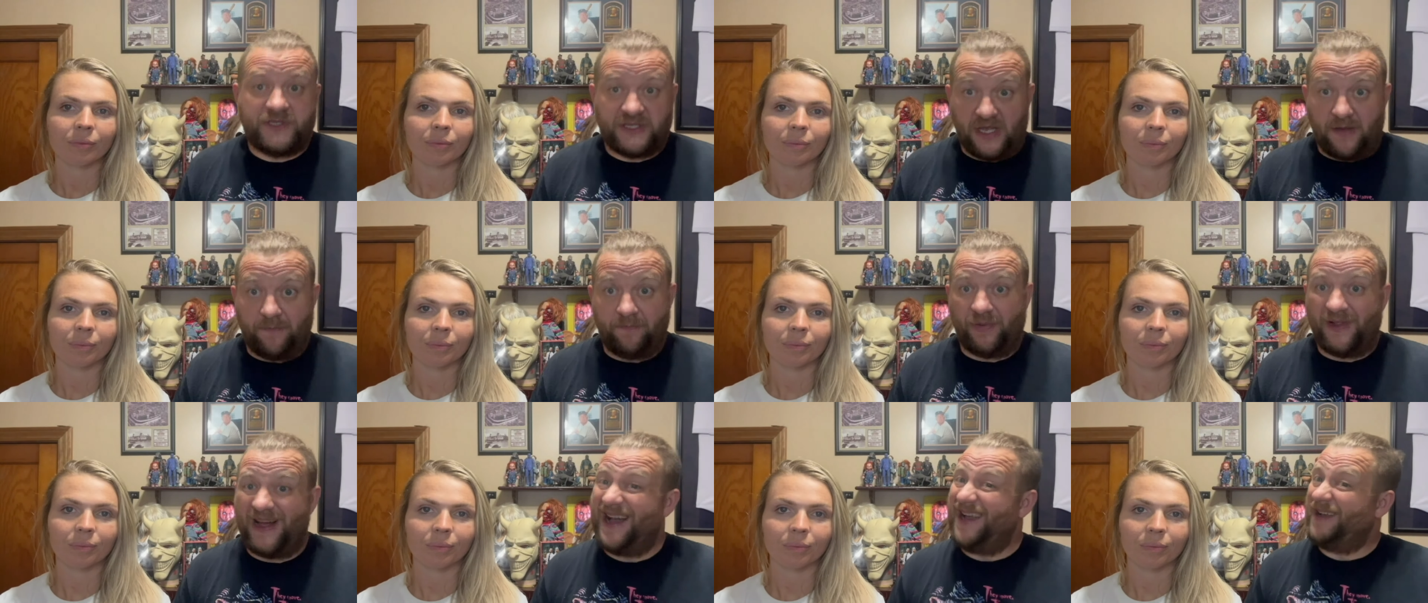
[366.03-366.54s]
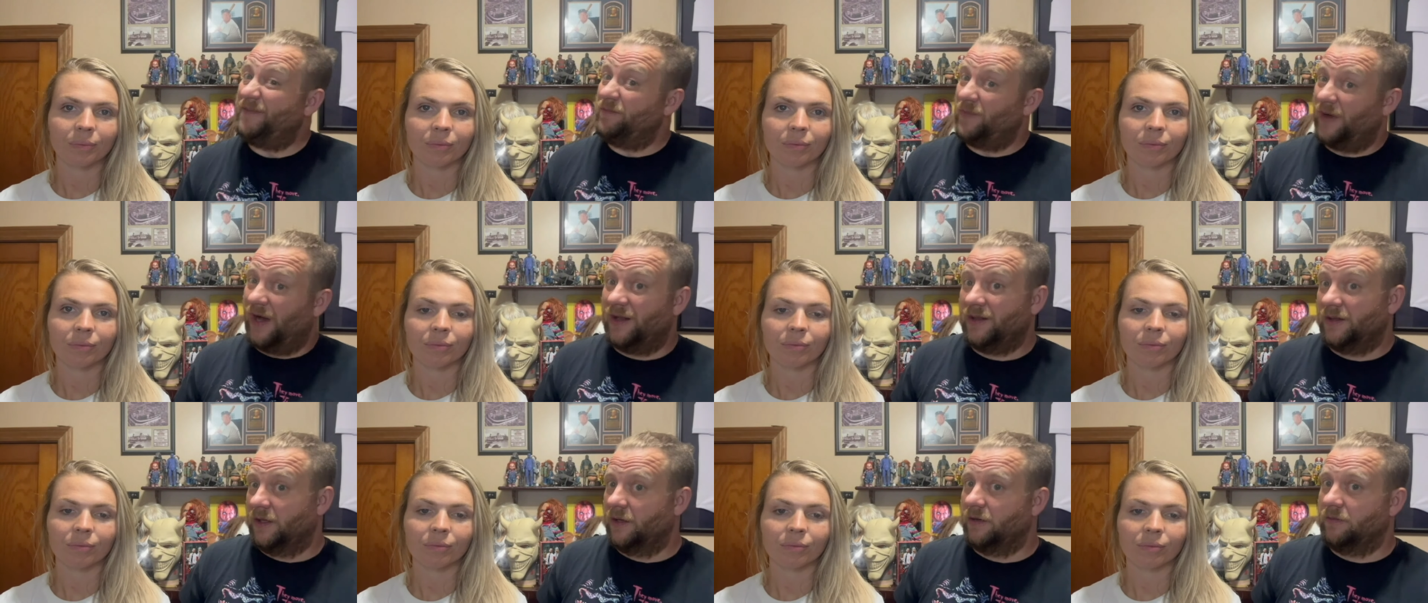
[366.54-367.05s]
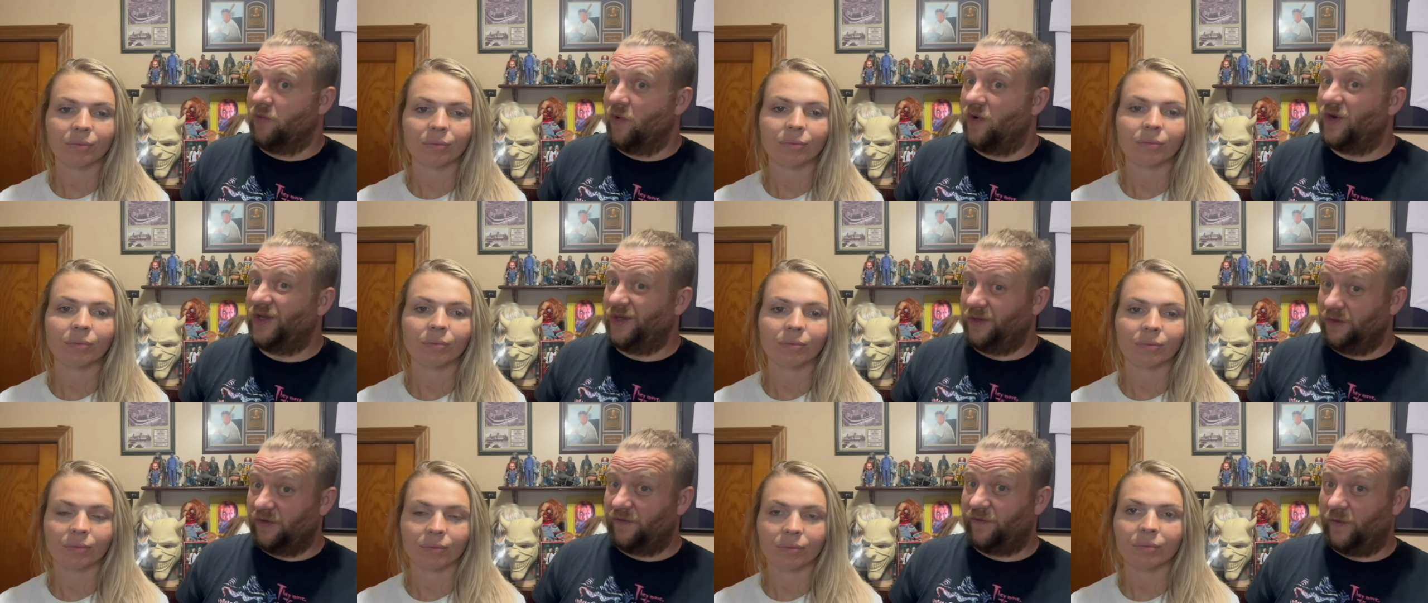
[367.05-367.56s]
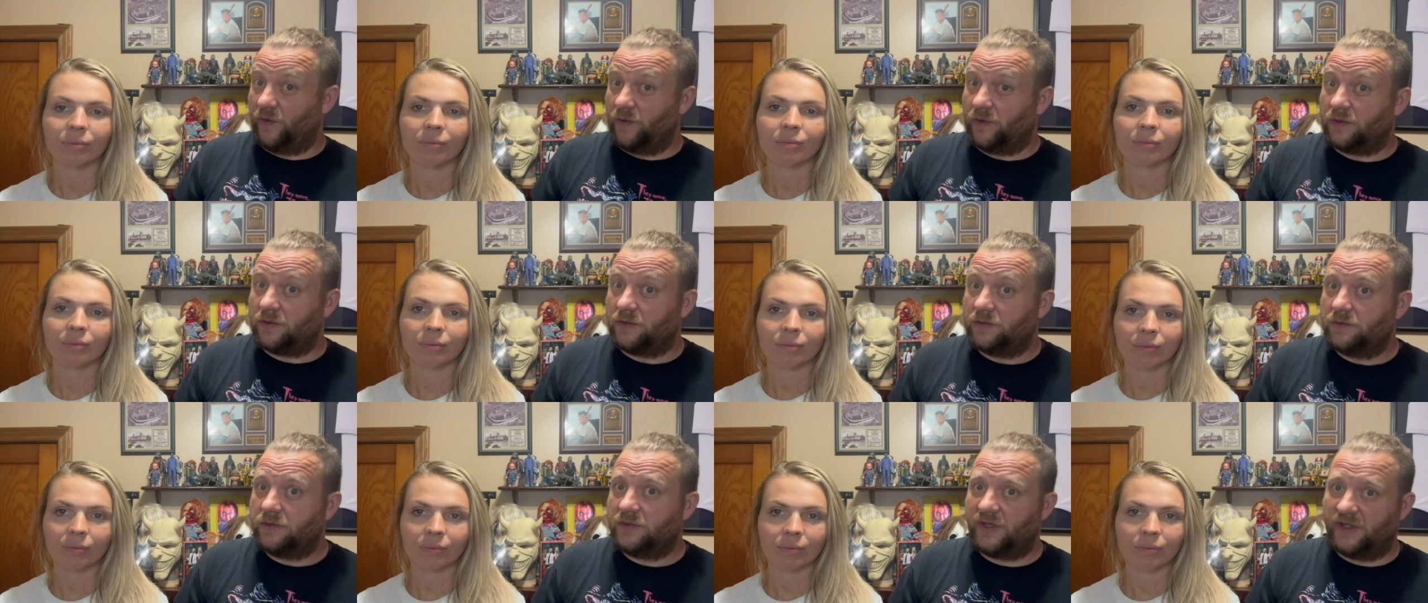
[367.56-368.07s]
Speaker 1: subplot a little more
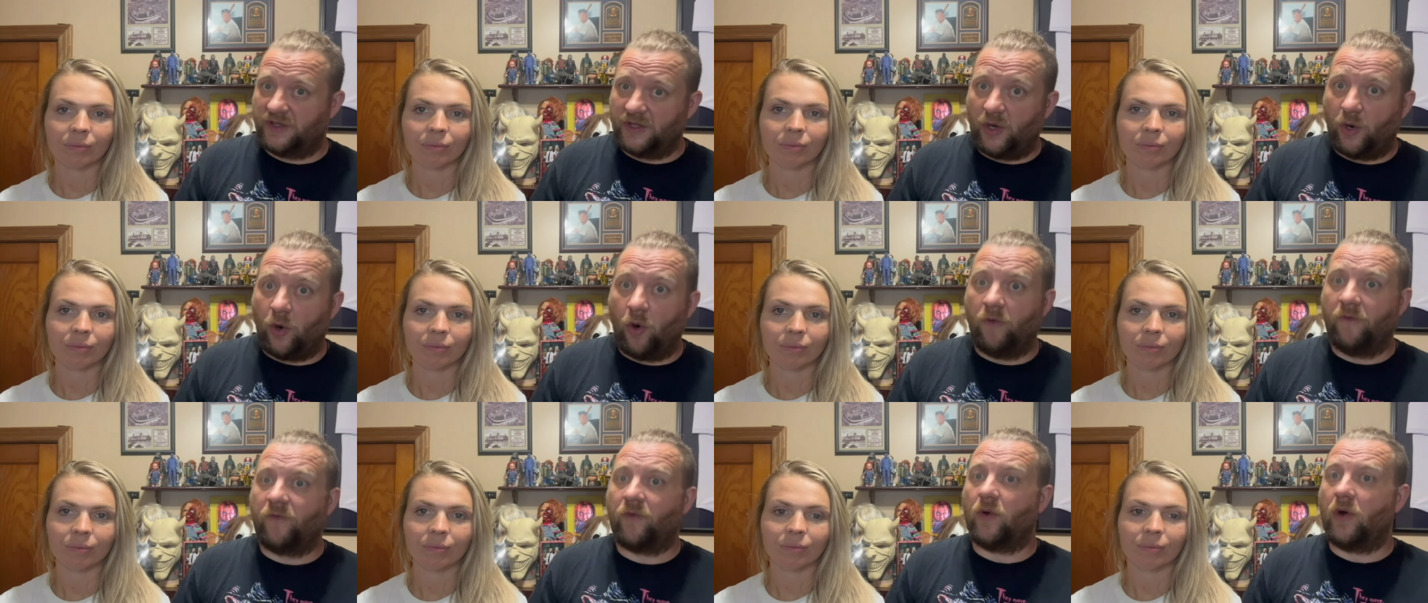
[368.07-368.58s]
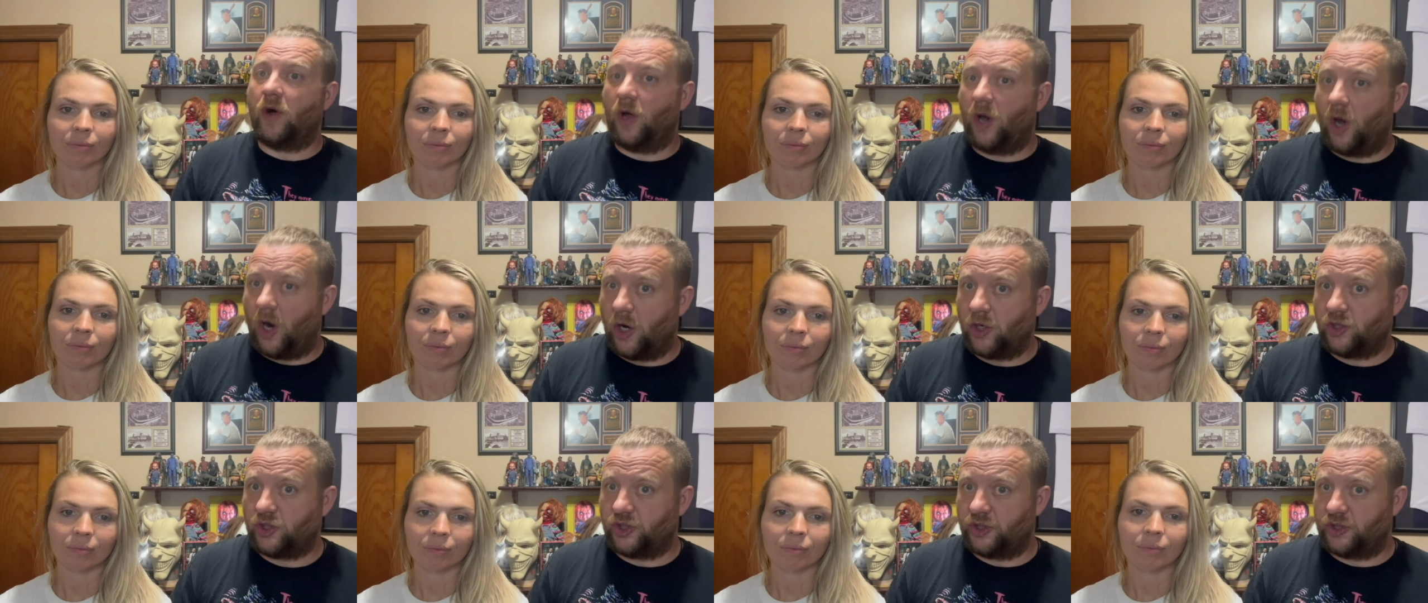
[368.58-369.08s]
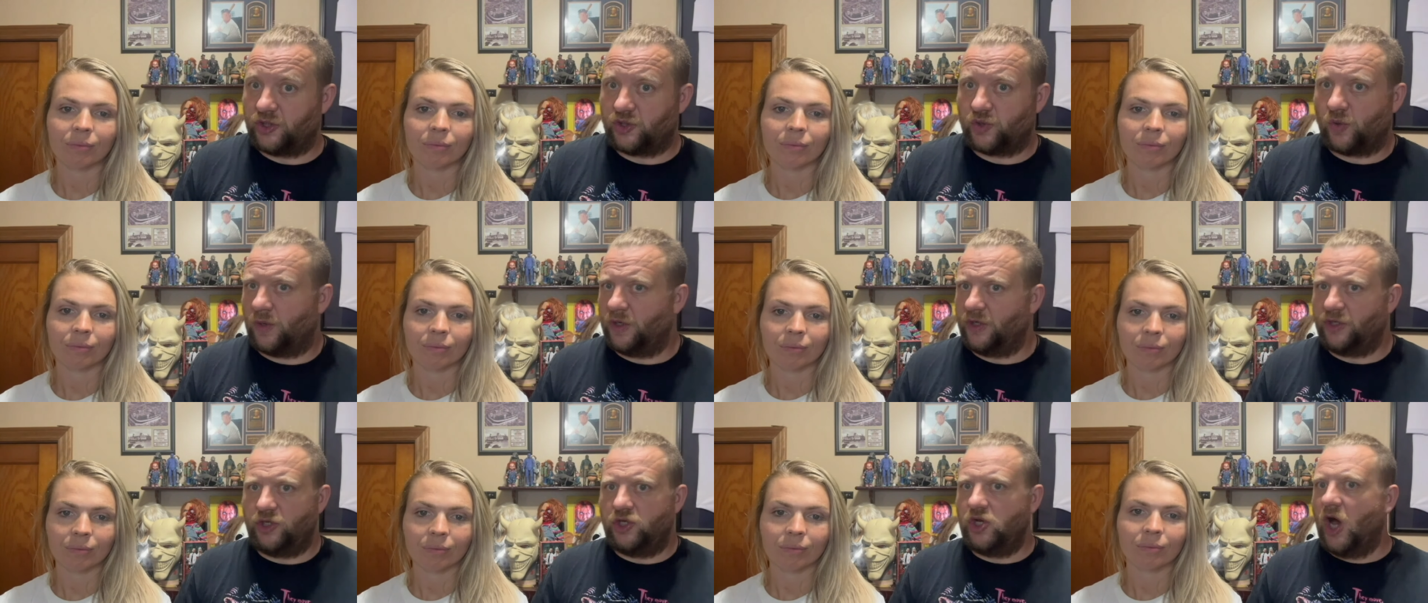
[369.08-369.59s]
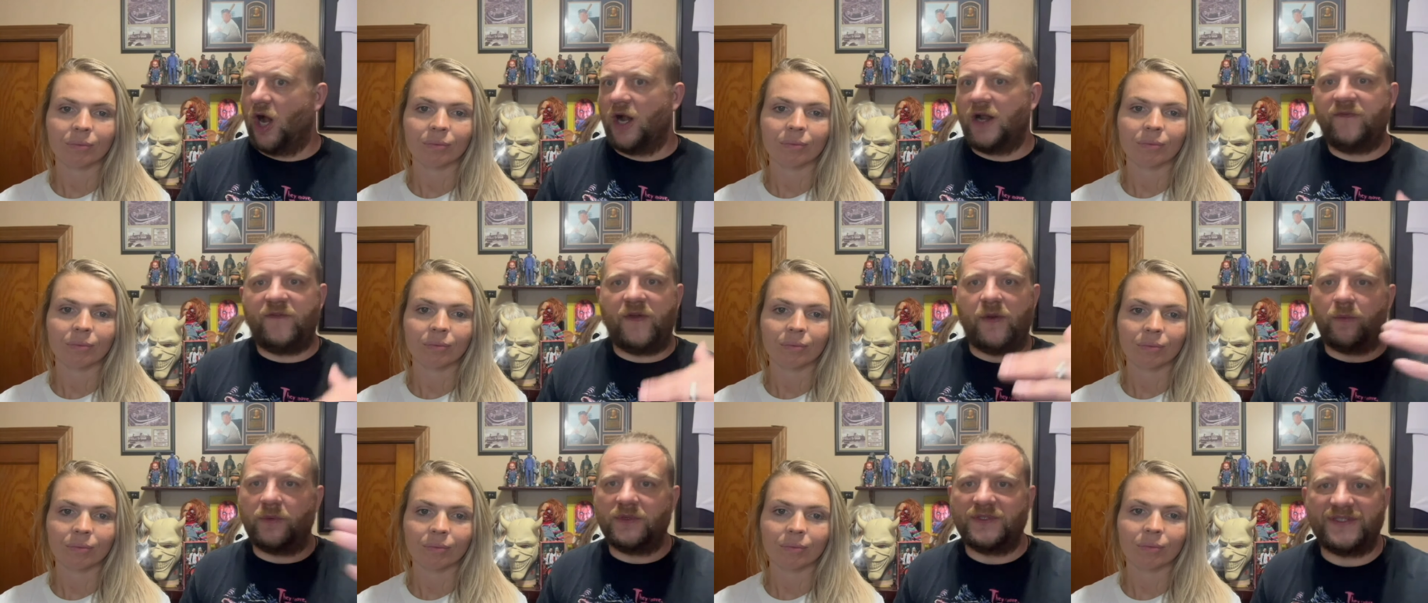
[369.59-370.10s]
useful to the overall arch of the story. None
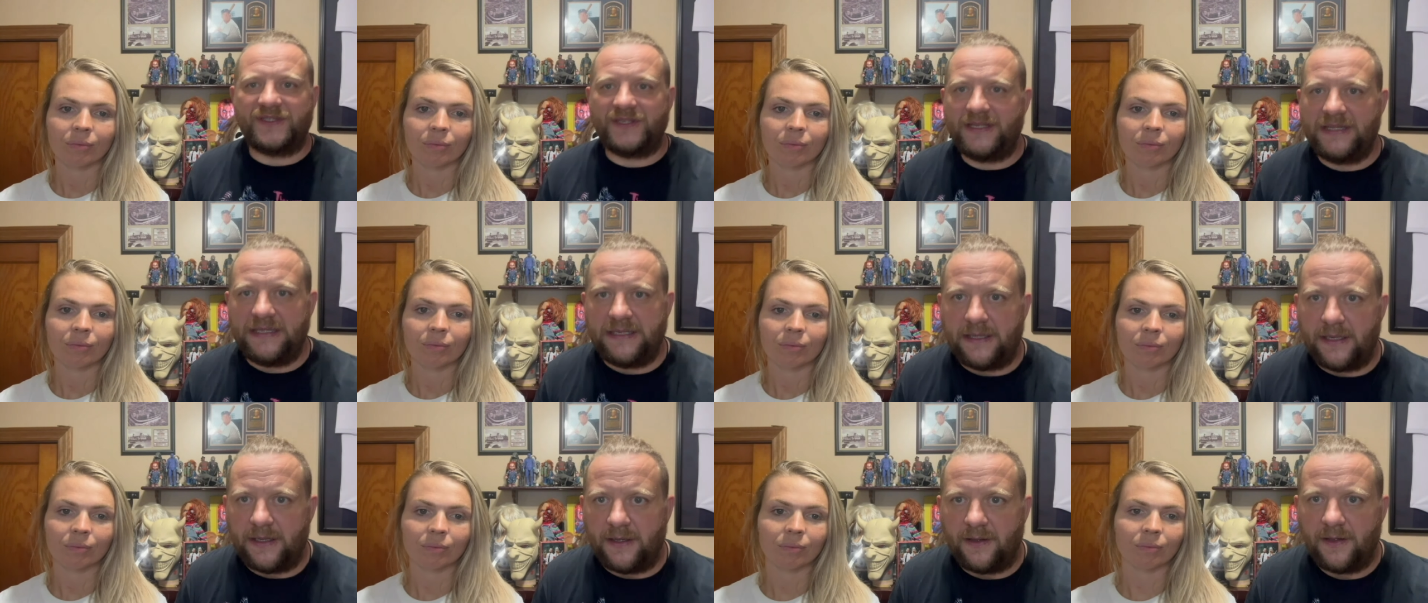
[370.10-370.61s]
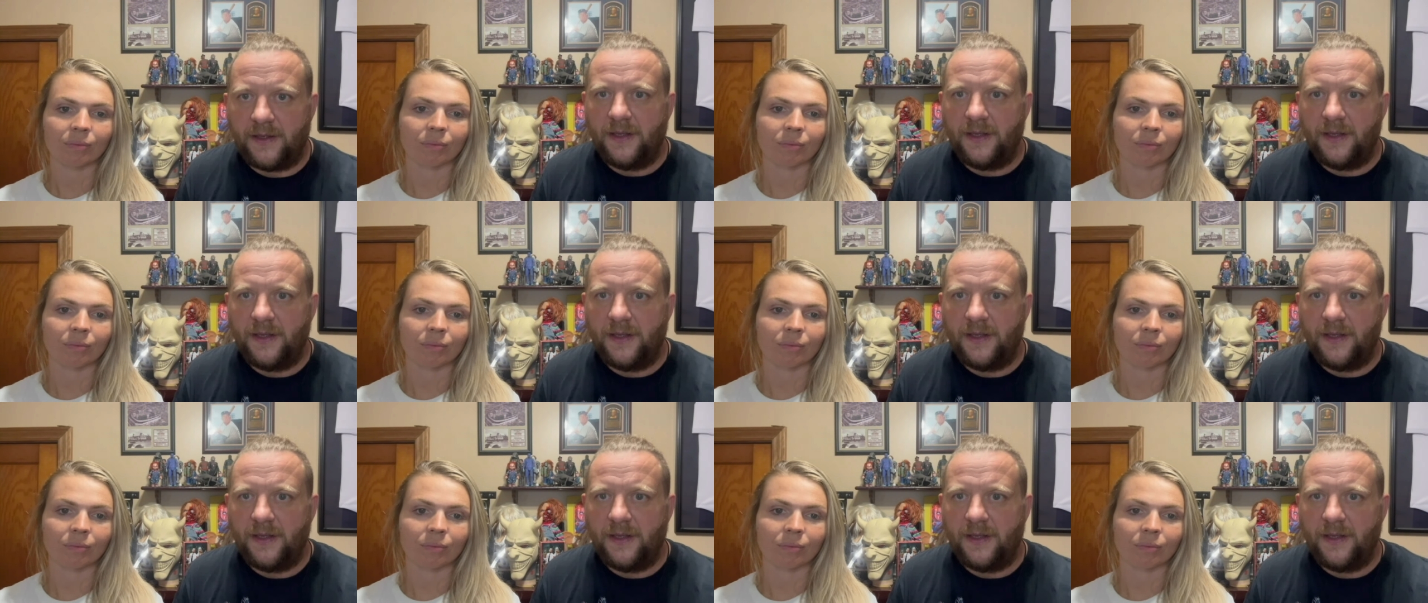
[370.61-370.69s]
of it was needed.